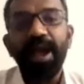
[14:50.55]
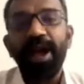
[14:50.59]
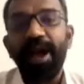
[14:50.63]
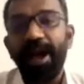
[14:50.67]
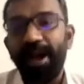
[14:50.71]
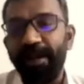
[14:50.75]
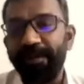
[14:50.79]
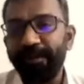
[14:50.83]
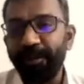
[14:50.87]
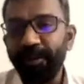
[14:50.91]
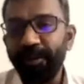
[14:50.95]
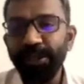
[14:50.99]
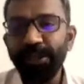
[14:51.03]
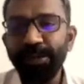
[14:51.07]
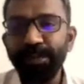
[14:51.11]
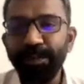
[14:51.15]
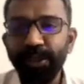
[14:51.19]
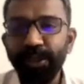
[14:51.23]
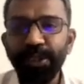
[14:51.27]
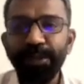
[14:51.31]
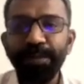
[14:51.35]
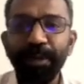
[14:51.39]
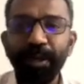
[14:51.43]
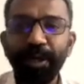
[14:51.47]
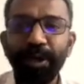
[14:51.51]
of course,
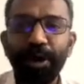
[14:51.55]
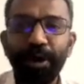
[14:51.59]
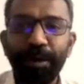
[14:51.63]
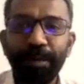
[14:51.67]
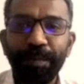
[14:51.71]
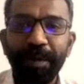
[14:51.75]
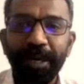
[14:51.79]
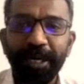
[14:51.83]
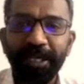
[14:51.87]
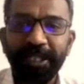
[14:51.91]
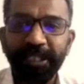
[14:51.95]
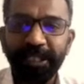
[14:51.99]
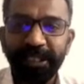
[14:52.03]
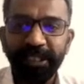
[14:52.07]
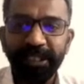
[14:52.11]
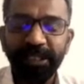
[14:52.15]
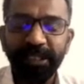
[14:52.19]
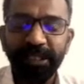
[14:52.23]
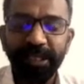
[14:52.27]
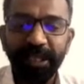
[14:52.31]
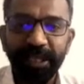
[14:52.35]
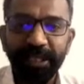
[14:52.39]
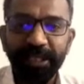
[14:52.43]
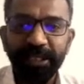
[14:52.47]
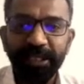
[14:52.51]
municipal corporation
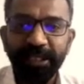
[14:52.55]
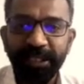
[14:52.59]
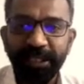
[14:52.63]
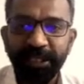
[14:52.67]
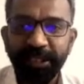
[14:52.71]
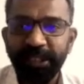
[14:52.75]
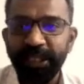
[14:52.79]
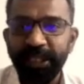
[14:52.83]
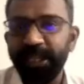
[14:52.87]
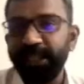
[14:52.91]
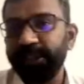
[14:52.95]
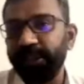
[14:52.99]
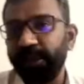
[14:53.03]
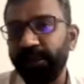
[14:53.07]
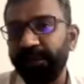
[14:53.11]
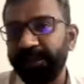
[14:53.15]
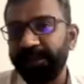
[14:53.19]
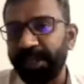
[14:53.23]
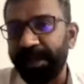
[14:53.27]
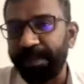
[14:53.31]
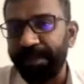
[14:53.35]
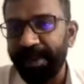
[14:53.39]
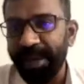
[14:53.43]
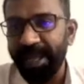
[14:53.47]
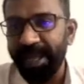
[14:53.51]
is in charge of
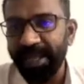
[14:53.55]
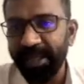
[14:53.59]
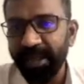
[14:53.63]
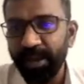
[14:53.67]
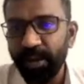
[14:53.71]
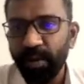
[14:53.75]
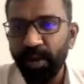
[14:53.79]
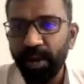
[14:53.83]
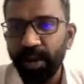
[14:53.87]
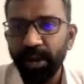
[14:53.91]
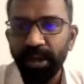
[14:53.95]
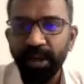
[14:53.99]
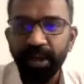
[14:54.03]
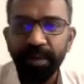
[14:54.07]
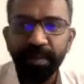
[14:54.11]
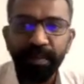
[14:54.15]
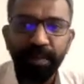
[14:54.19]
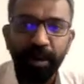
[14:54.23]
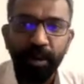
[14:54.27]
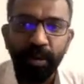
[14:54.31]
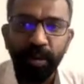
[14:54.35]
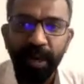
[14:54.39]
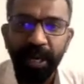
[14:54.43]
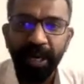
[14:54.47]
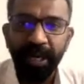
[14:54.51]
supplying the water,
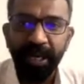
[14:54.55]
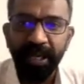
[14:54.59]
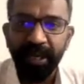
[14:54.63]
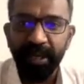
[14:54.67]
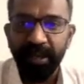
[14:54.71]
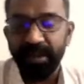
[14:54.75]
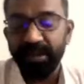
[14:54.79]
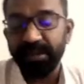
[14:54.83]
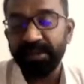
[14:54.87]
providing,